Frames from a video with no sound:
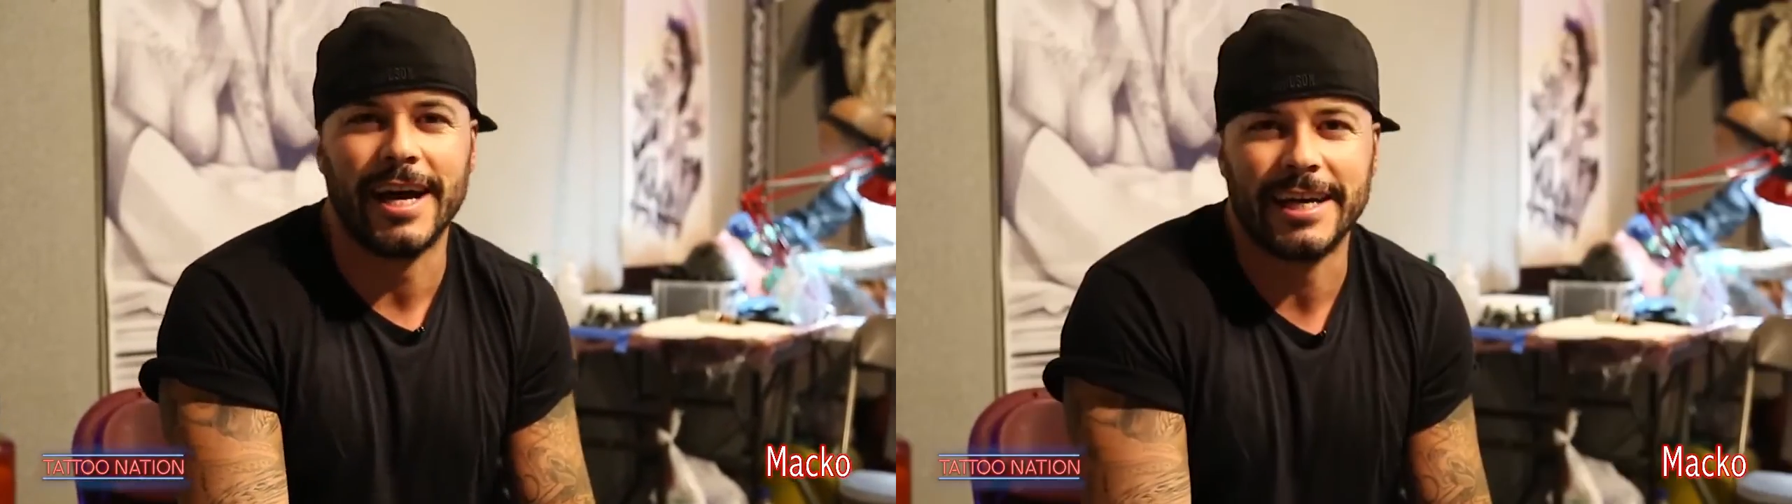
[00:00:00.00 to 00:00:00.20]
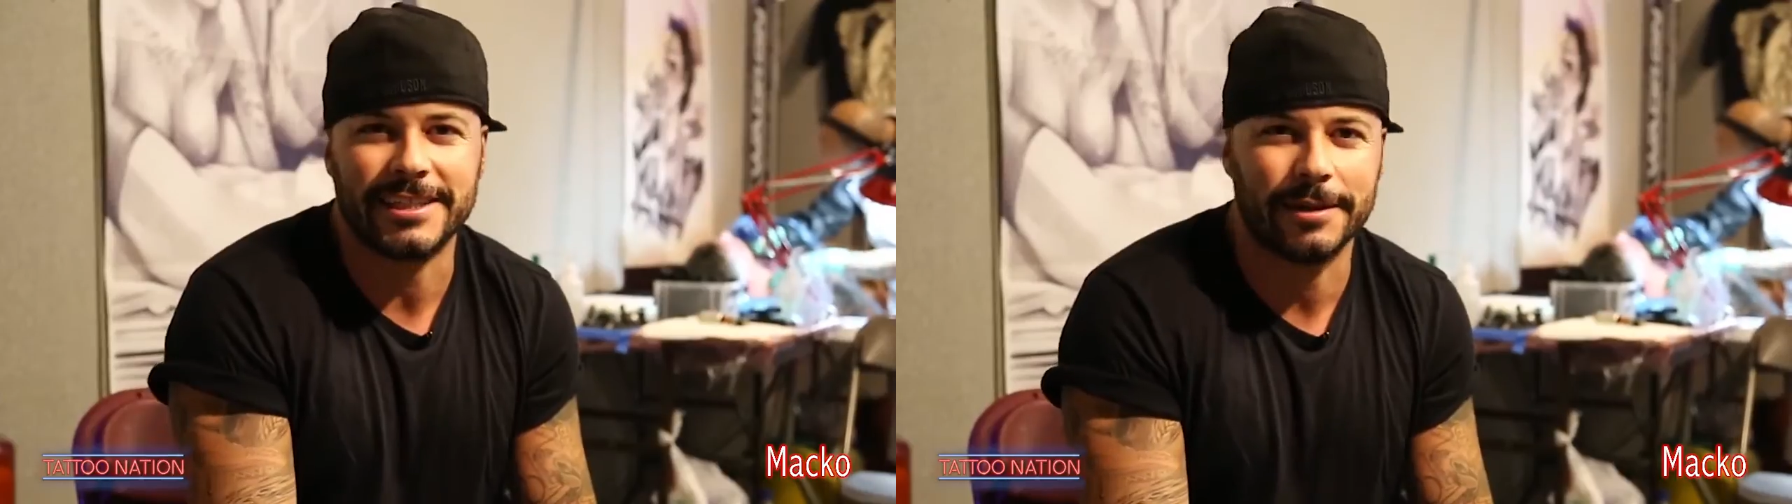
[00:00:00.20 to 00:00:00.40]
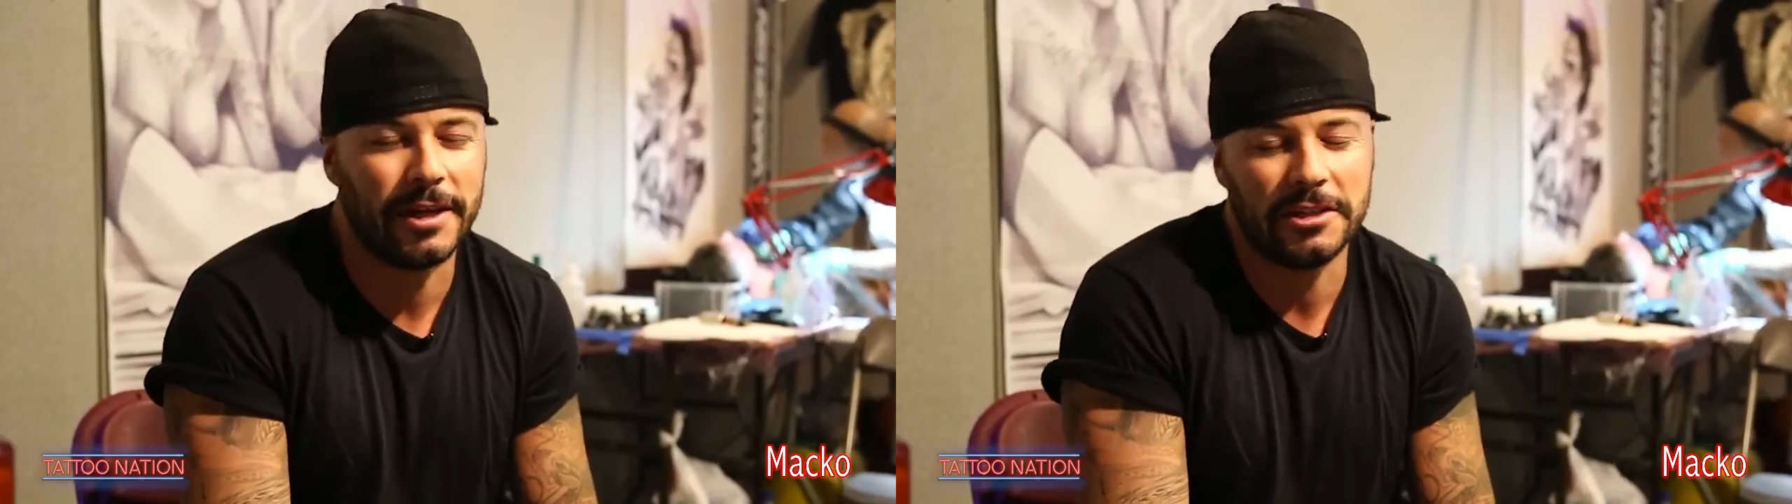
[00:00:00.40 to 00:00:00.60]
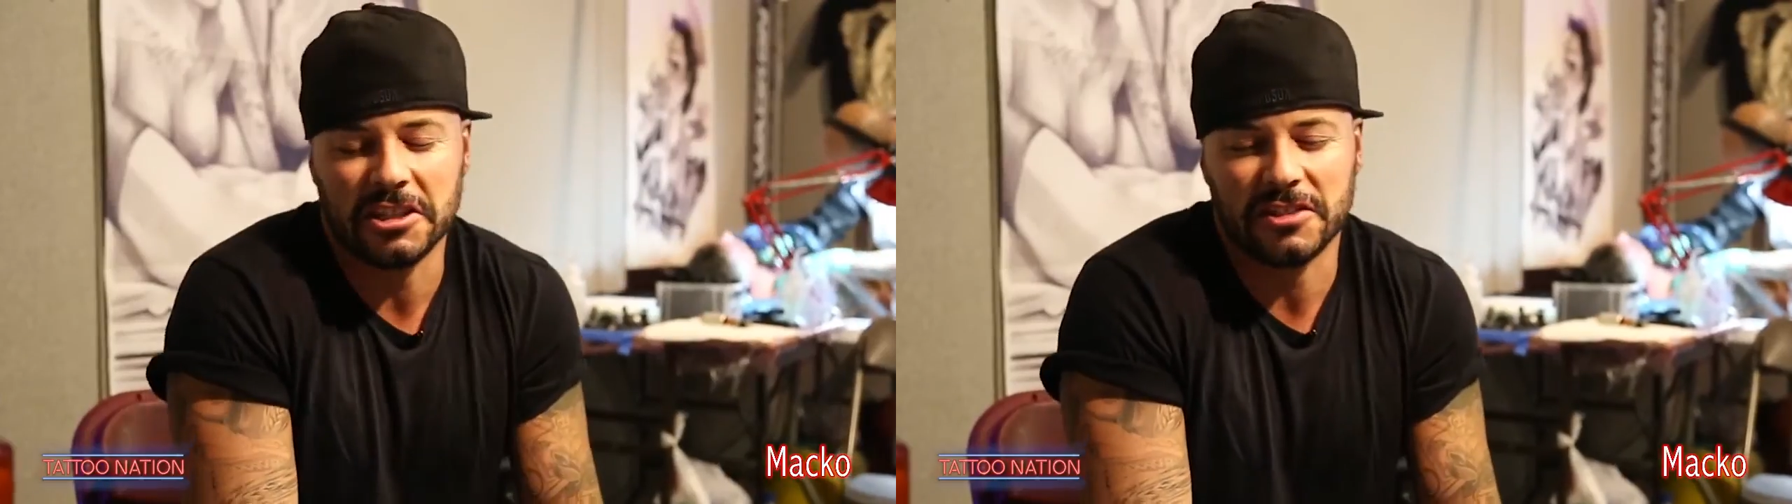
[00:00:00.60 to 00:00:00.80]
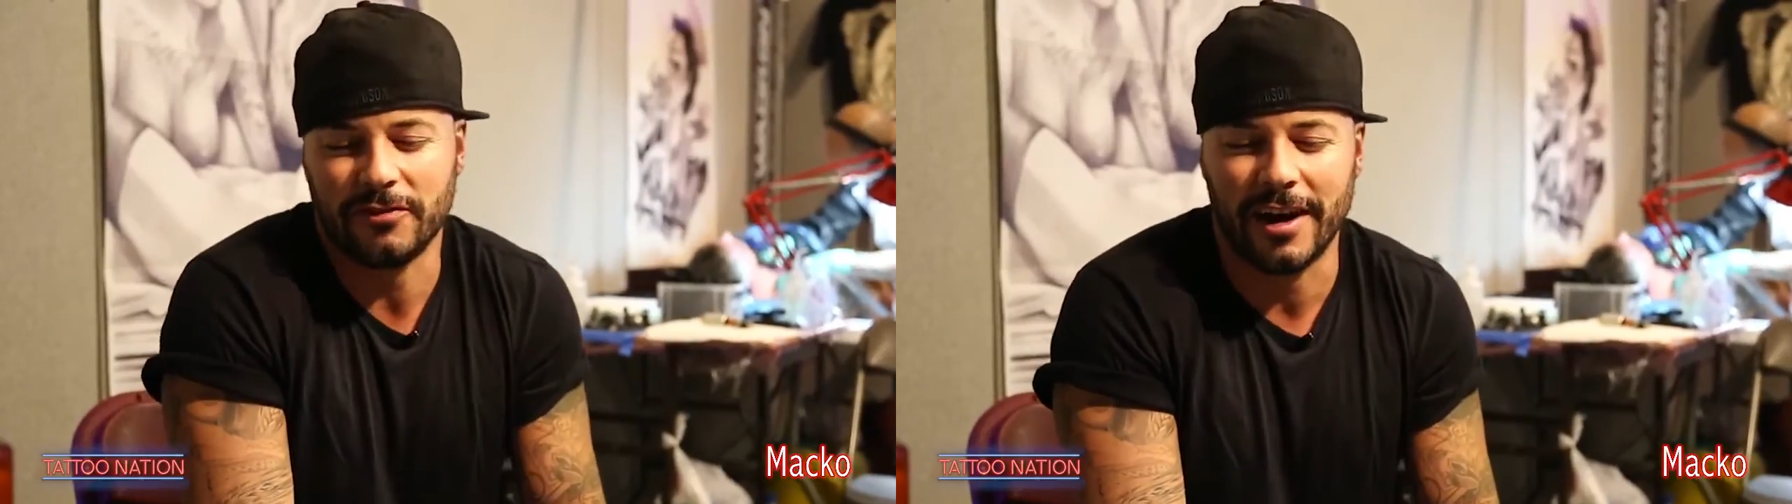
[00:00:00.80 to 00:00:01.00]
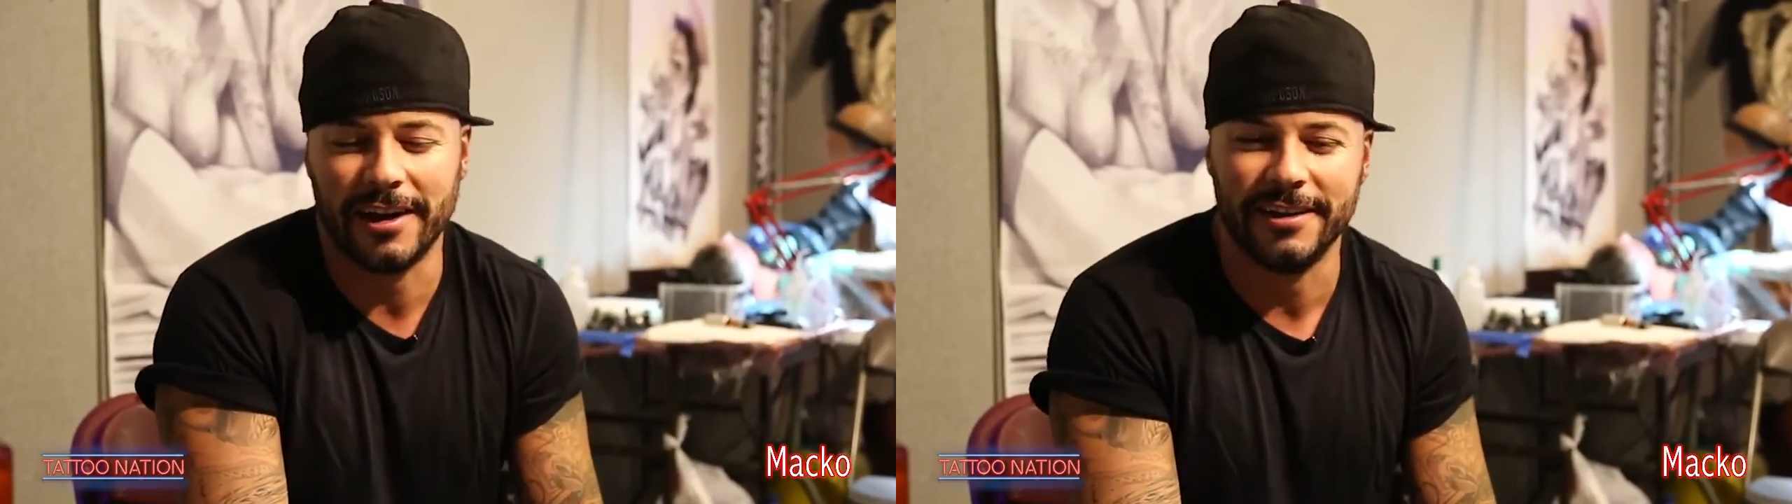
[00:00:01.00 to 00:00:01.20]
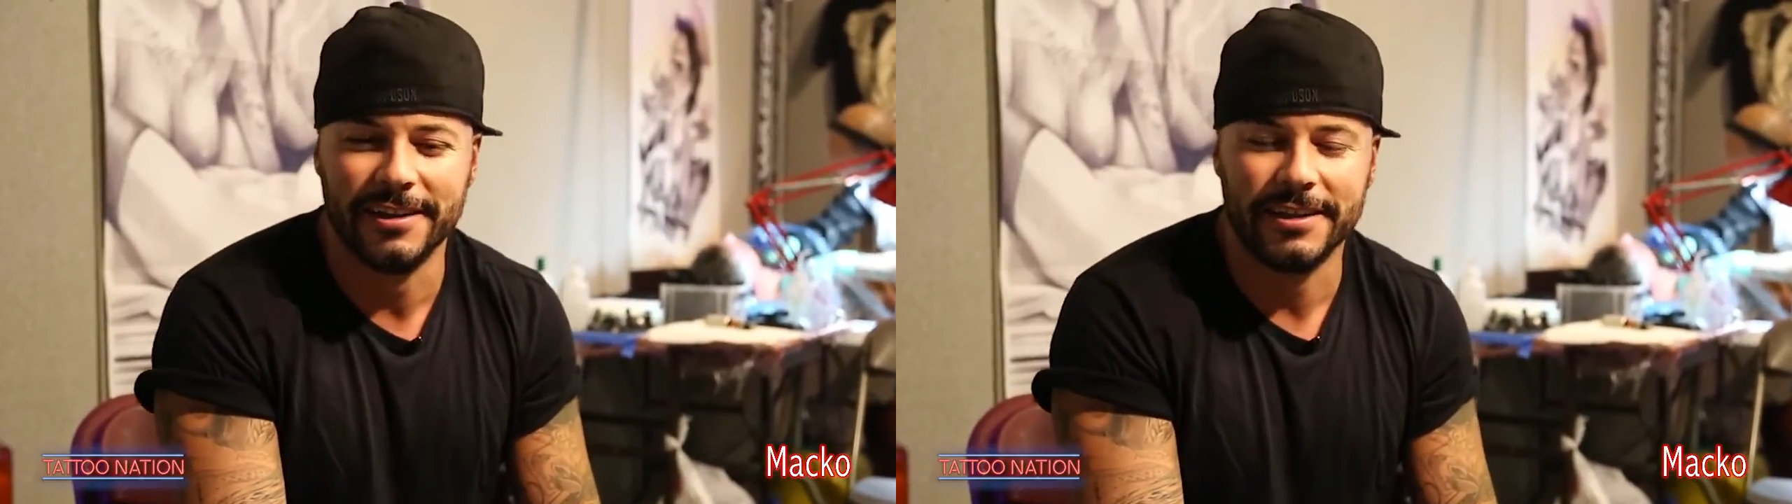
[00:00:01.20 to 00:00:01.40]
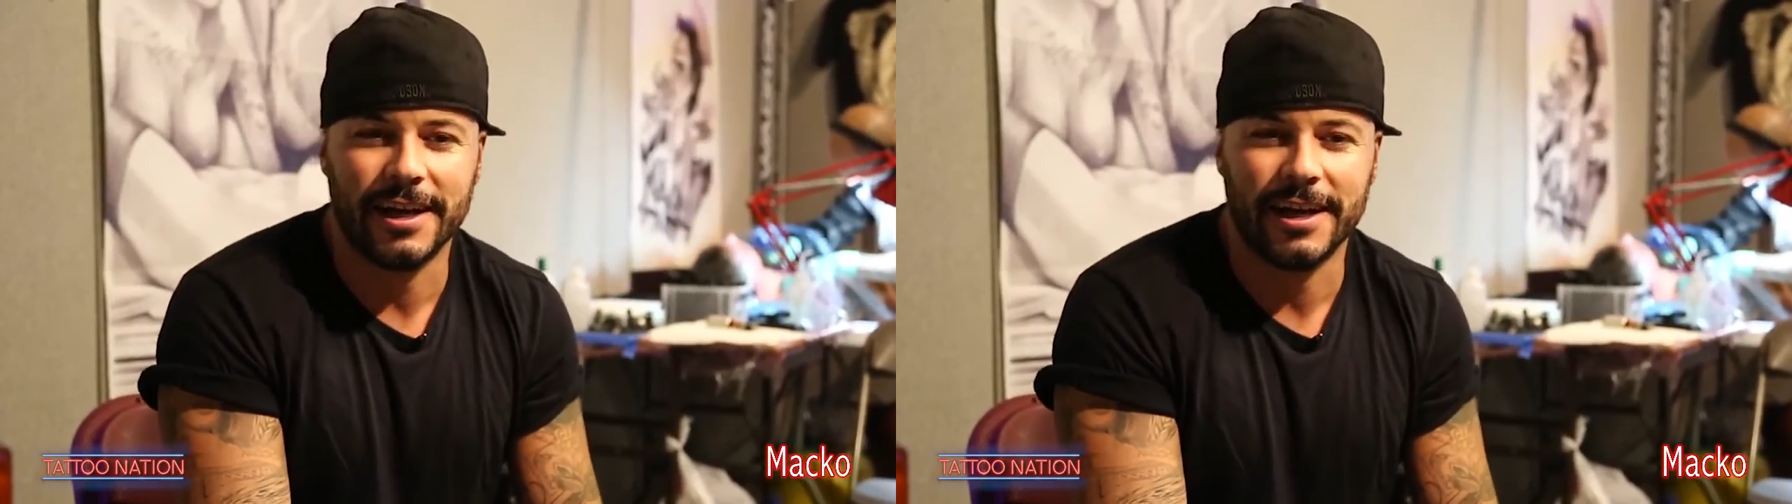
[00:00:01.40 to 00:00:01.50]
ask about just fun.